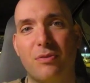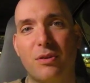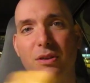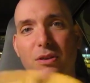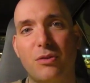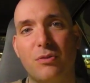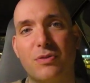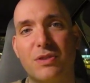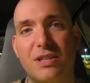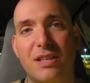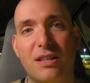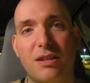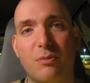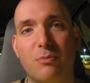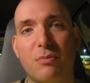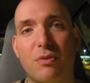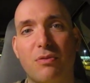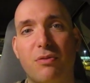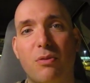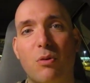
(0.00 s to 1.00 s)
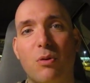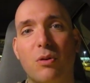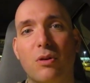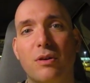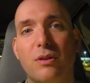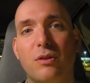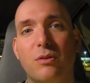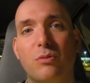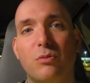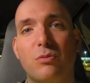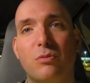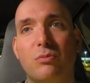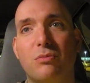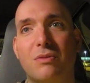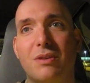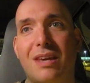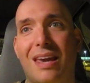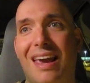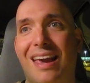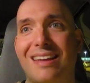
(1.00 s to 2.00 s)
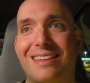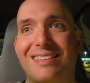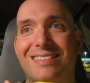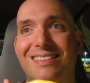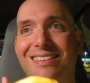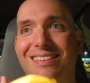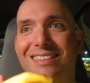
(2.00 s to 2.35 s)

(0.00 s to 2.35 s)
what you've seen them before, you can't